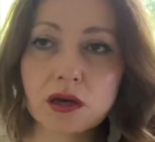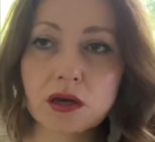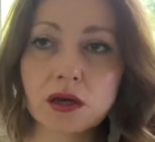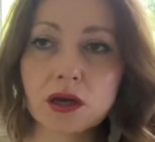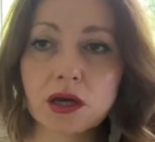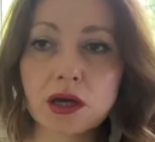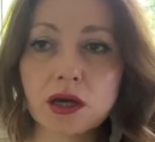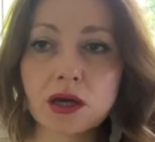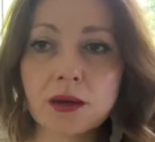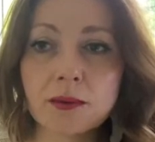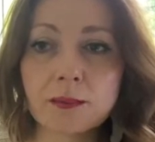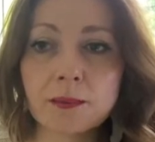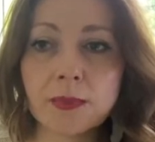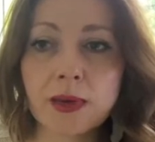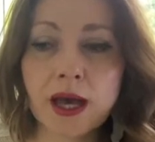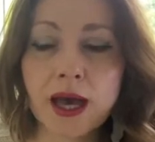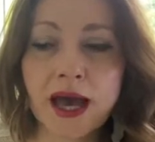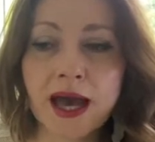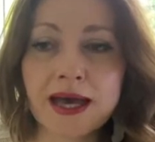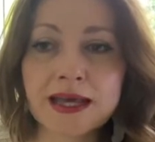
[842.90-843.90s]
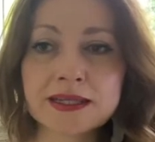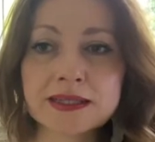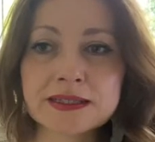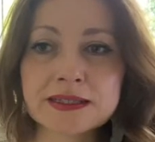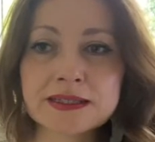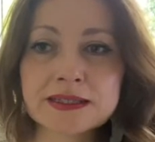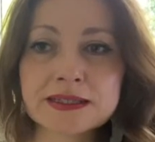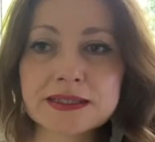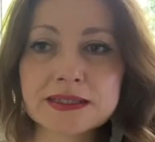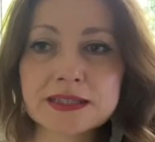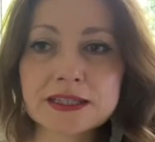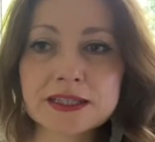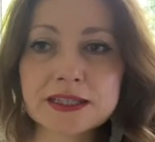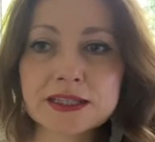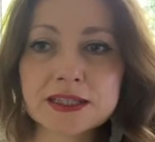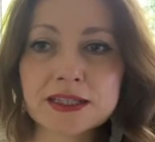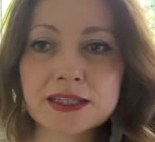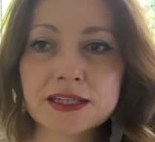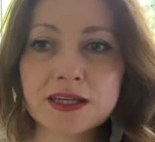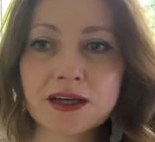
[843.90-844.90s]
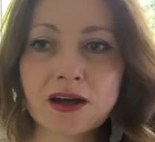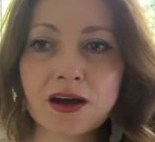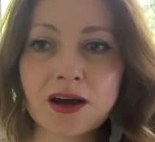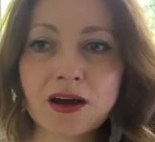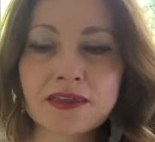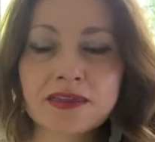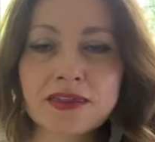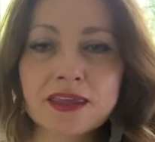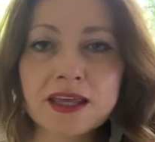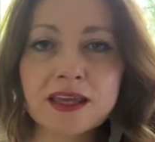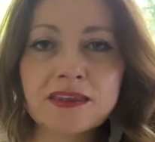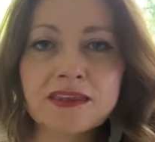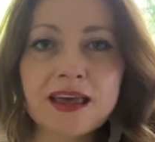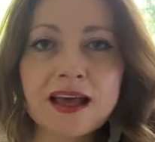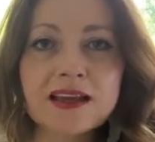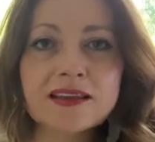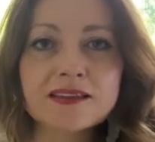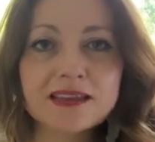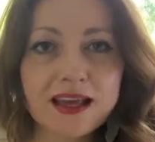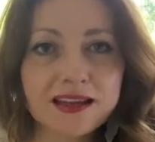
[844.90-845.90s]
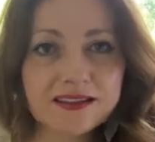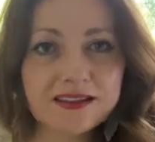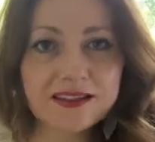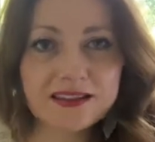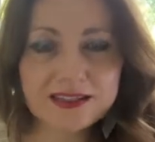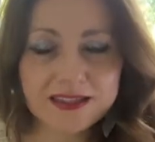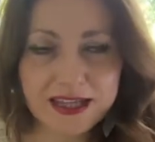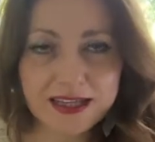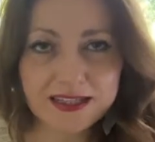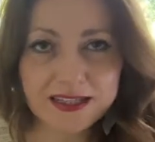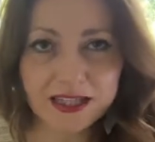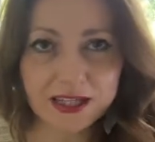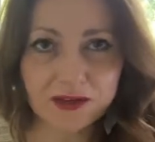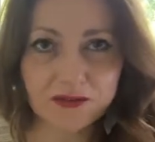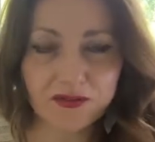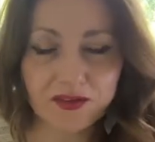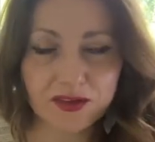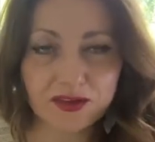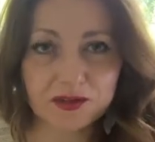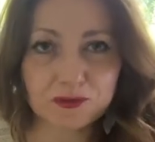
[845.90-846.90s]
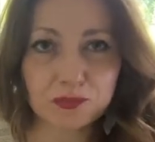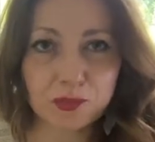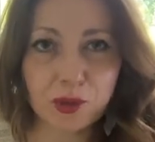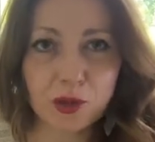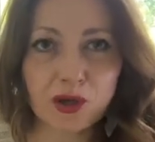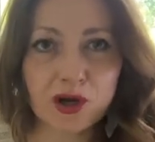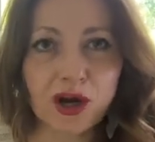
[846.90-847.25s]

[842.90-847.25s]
And I think that's the setting of this book.